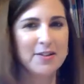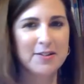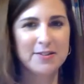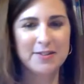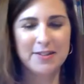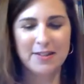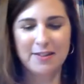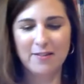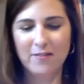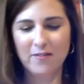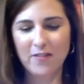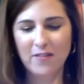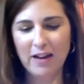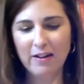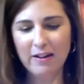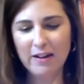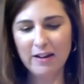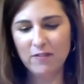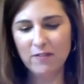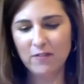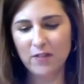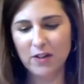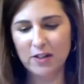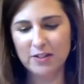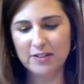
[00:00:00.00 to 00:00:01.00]
So the
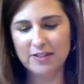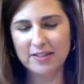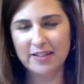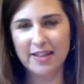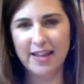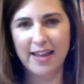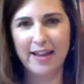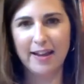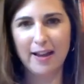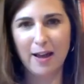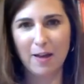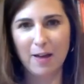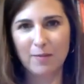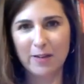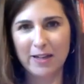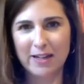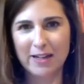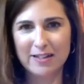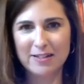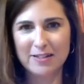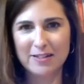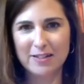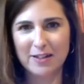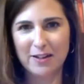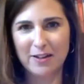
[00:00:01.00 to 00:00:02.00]
very first thing I'm
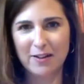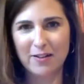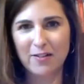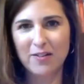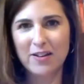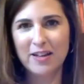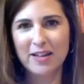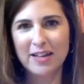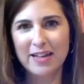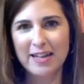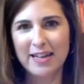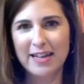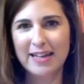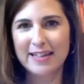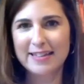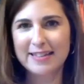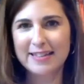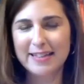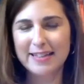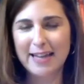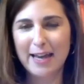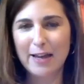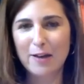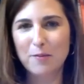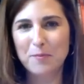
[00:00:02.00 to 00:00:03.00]
going to do is
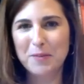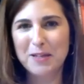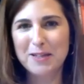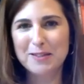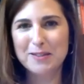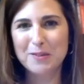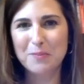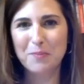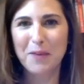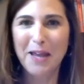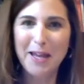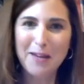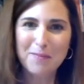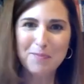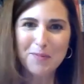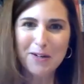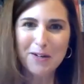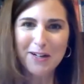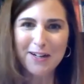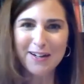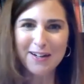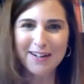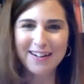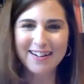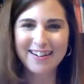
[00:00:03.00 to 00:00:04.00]
get a piece of
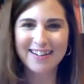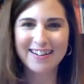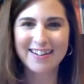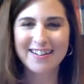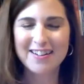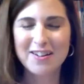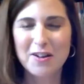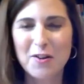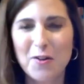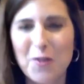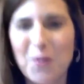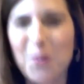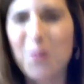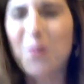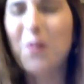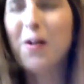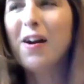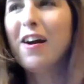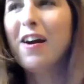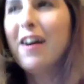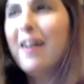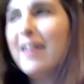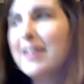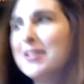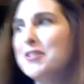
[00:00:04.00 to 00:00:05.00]
paper
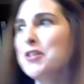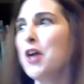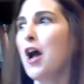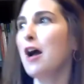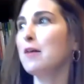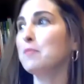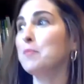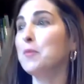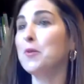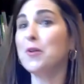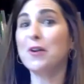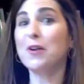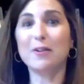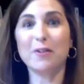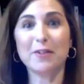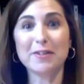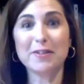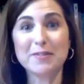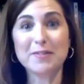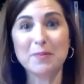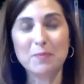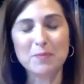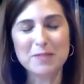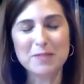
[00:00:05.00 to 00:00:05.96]
or a chalkboard or some